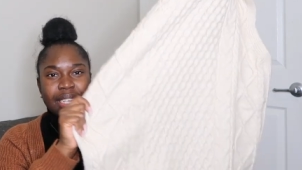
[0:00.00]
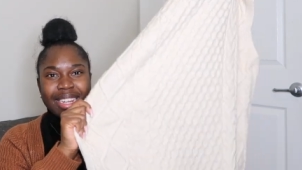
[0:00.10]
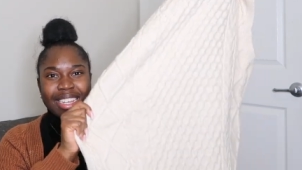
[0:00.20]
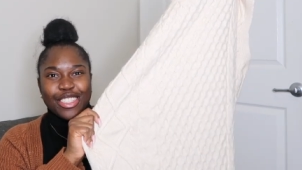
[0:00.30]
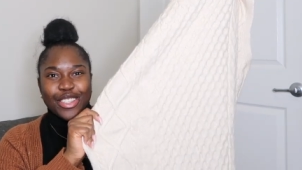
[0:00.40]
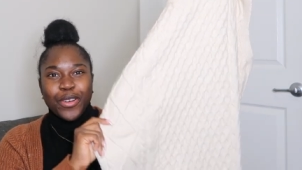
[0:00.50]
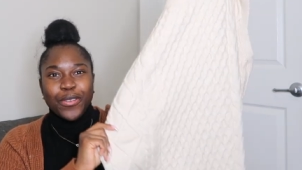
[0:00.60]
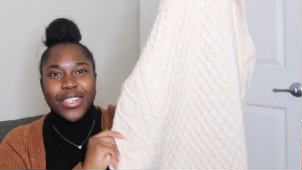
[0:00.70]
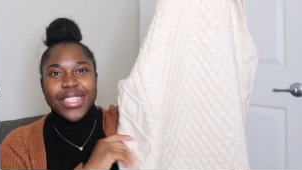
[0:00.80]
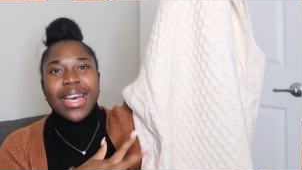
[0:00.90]
it is
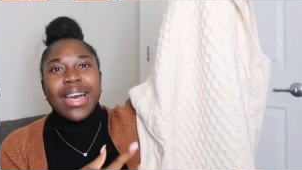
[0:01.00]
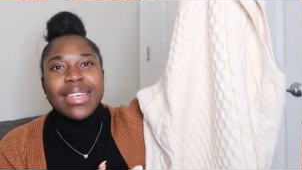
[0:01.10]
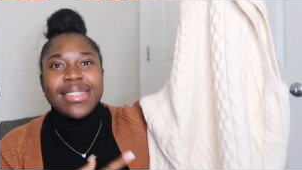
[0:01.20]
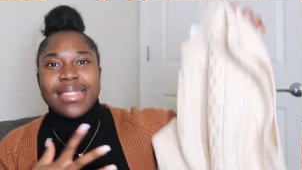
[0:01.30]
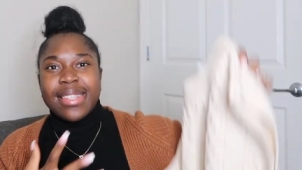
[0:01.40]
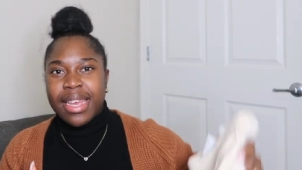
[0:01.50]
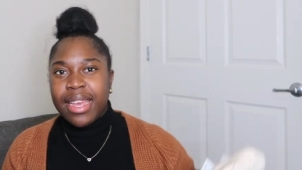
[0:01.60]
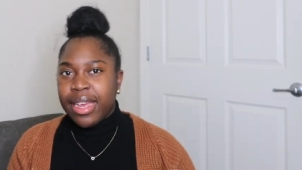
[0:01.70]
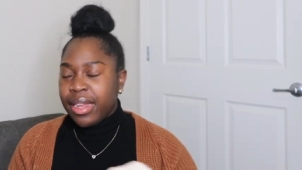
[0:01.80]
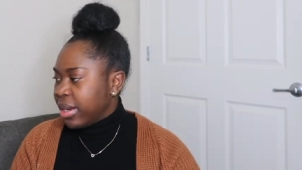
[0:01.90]
oversized,
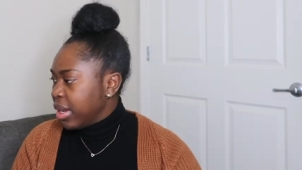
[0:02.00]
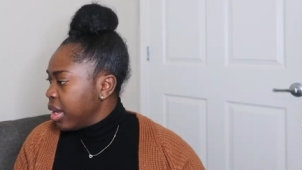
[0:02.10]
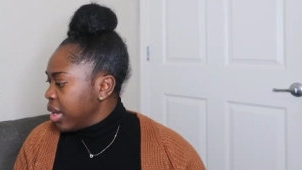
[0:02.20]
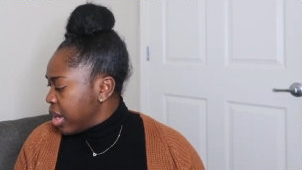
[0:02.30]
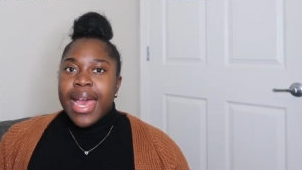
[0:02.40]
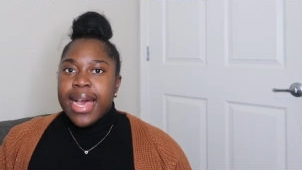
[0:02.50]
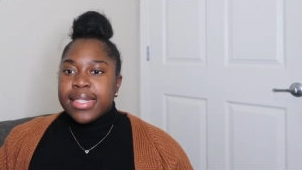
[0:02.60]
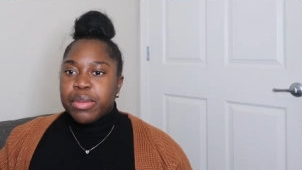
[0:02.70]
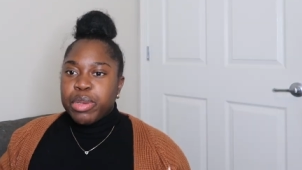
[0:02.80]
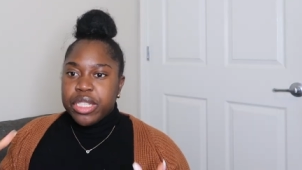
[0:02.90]
and
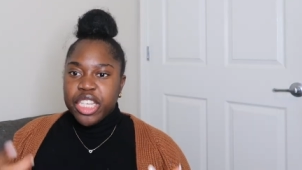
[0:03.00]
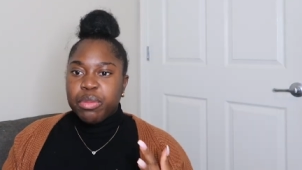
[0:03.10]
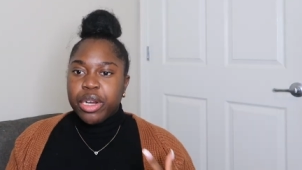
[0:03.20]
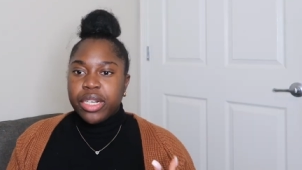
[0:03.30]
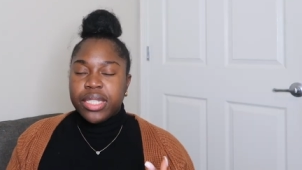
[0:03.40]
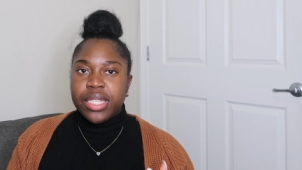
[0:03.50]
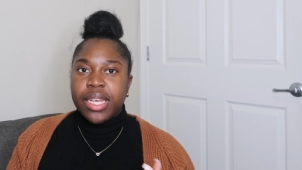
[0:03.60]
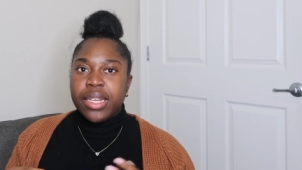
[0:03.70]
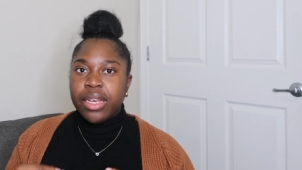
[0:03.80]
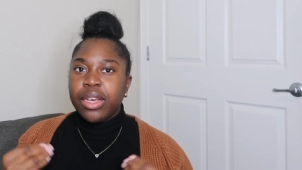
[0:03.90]
as a petite
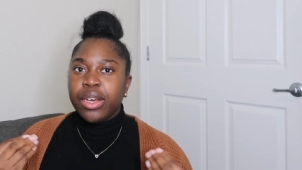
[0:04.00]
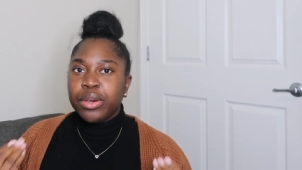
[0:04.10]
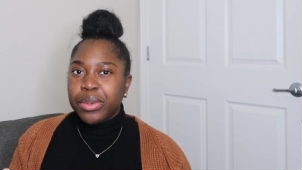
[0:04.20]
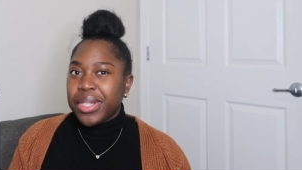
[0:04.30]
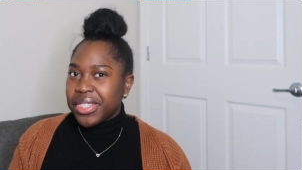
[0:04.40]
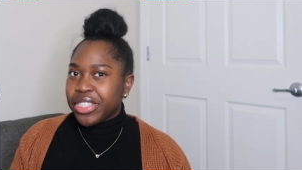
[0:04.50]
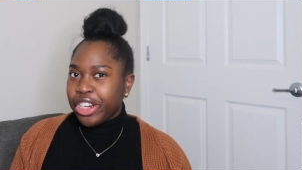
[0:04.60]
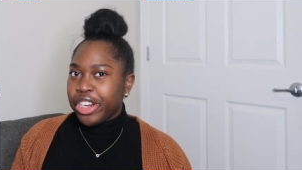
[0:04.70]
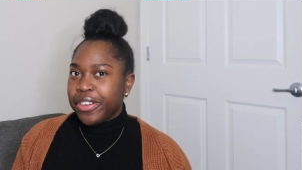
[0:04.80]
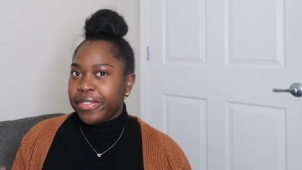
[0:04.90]
person who is
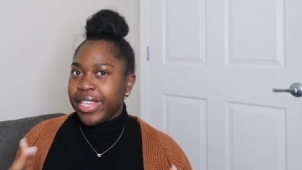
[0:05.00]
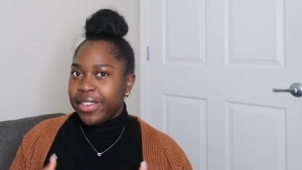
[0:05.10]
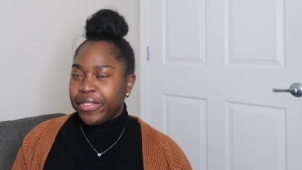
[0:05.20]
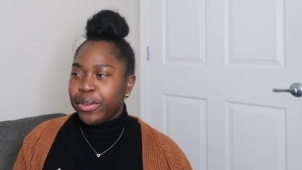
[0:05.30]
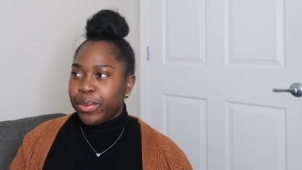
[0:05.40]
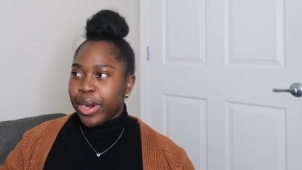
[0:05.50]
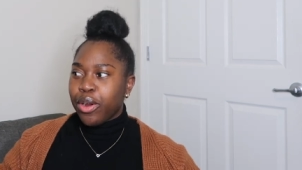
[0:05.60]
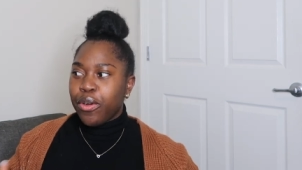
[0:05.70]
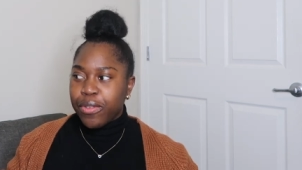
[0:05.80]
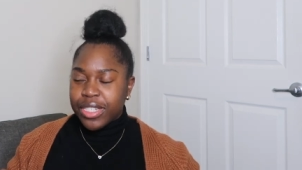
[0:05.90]
curvy, if you
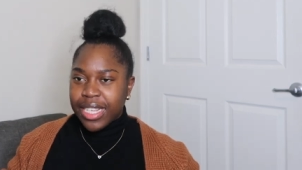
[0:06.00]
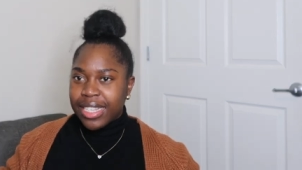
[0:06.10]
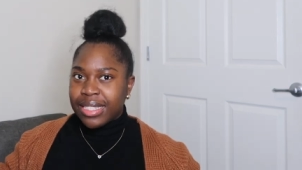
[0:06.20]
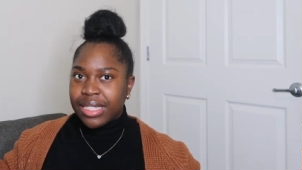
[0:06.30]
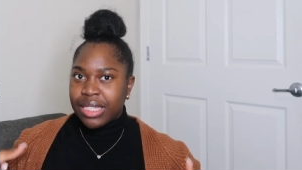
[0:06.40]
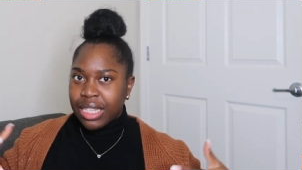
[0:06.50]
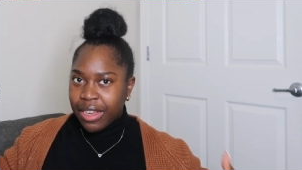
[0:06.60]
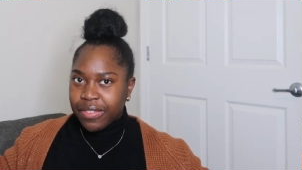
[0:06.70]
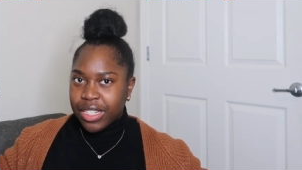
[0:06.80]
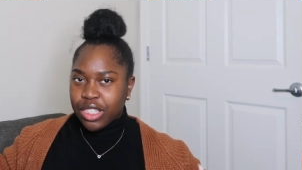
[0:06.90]
wear oversized
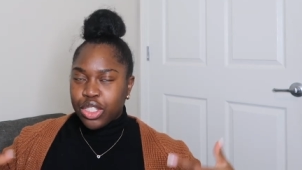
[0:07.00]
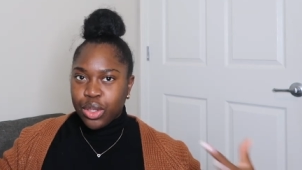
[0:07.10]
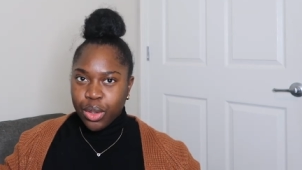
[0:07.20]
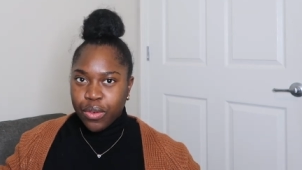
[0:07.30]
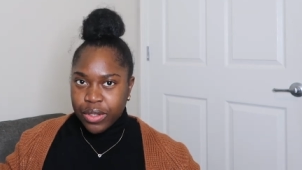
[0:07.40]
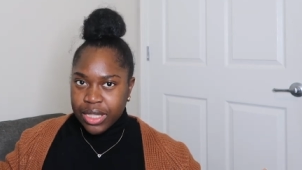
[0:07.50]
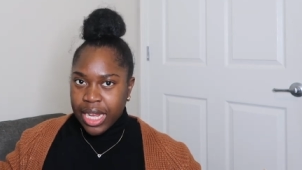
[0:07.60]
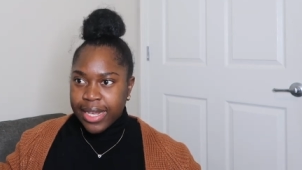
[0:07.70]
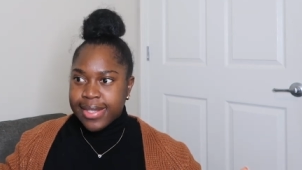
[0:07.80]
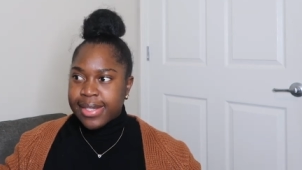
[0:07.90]
stuff that's too
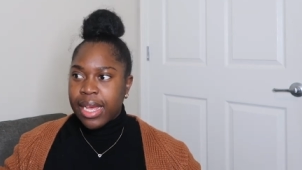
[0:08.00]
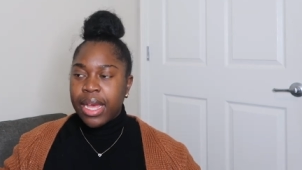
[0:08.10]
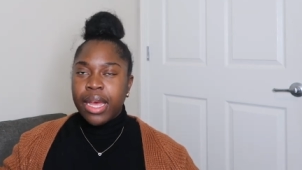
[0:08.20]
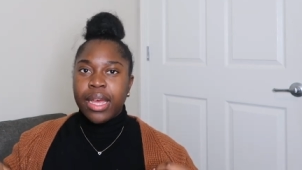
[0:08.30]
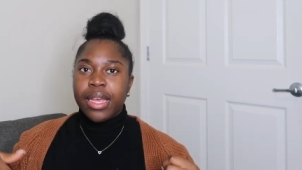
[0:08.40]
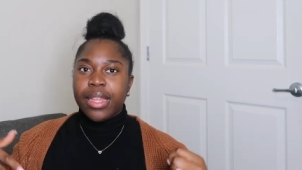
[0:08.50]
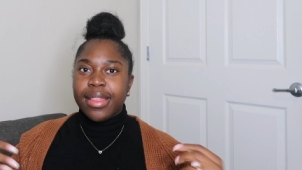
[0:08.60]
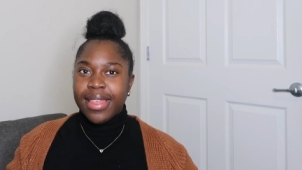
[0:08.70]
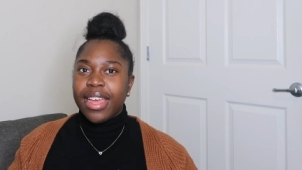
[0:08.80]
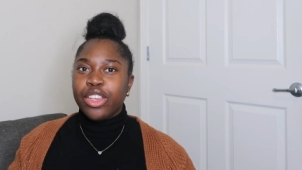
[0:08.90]
oversized,
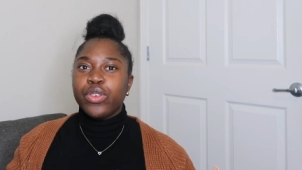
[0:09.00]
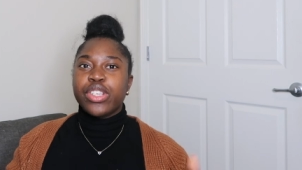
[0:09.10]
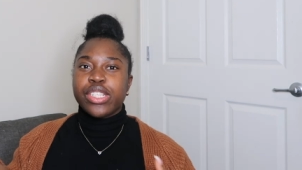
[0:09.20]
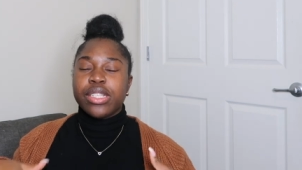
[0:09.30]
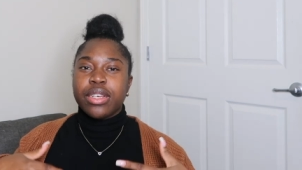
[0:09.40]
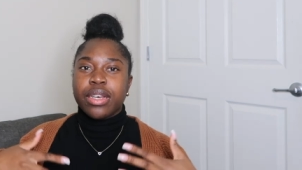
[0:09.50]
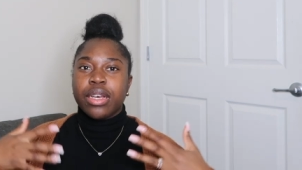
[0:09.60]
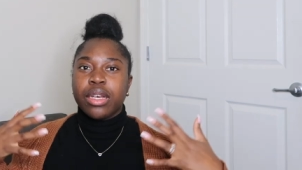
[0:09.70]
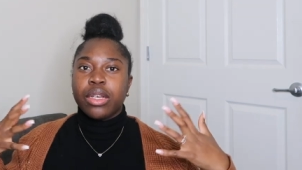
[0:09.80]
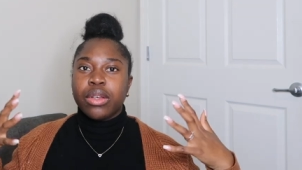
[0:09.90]
then you just look
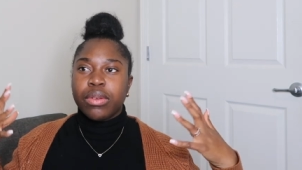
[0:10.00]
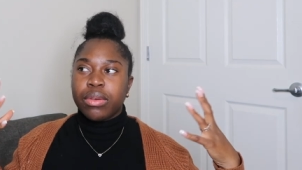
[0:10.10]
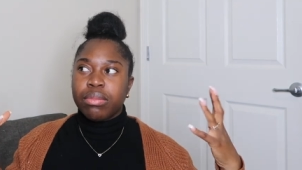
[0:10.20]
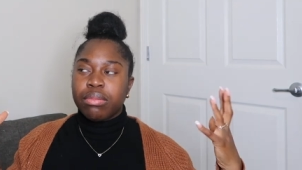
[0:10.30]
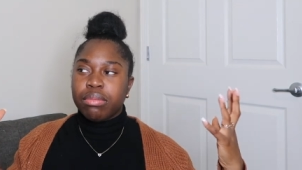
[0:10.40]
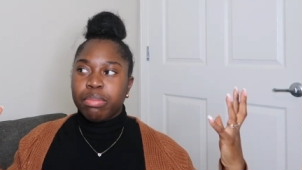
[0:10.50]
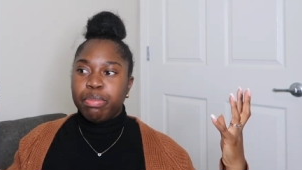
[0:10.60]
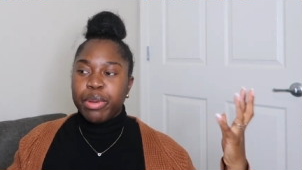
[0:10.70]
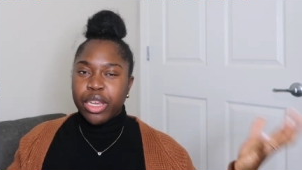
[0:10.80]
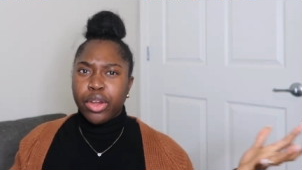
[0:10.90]

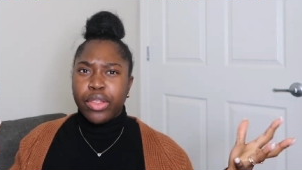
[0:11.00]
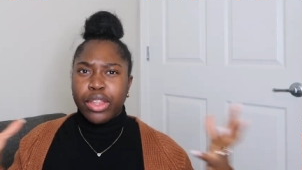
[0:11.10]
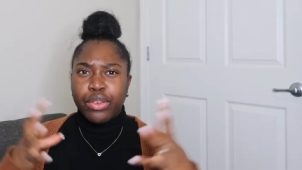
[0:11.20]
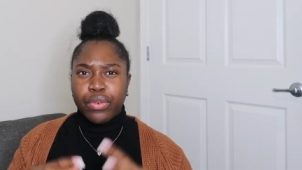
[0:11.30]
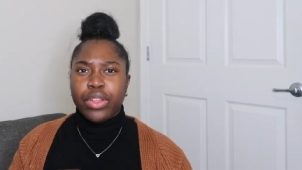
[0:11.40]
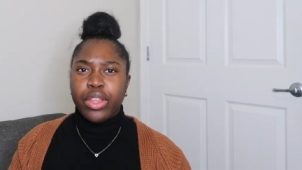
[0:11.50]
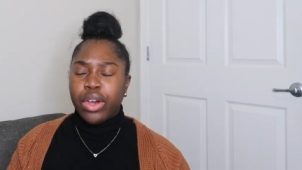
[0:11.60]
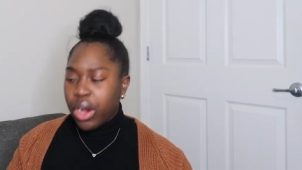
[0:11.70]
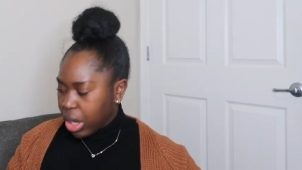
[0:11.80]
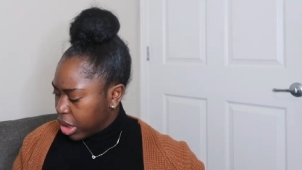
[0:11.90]
bigger than you
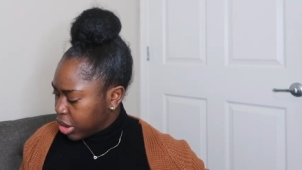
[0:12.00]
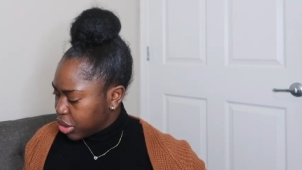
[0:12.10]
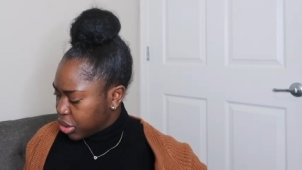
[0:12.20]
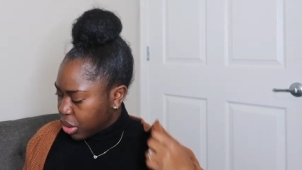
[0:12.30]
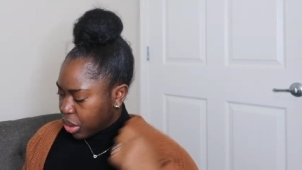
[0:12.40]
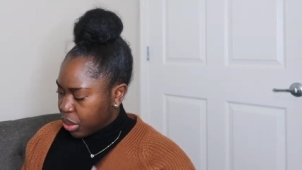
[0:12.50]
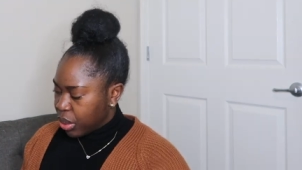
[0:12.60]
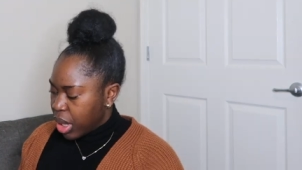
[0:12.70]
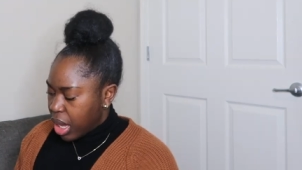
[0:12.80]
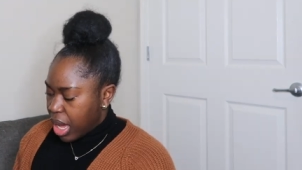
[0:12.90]
really are.
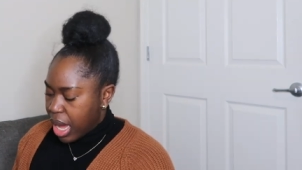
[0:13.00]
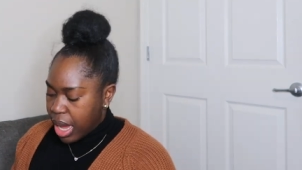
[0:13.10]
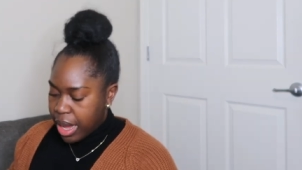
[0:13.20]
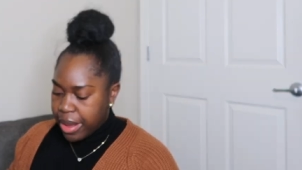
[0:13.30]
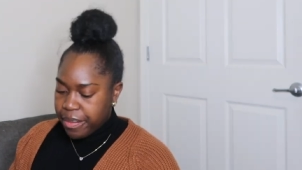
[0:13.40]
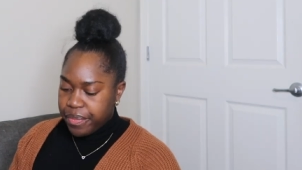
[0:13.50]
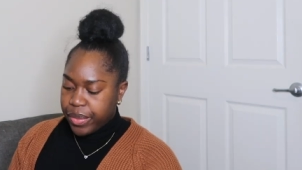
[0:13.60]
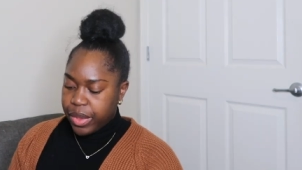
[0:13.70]
So um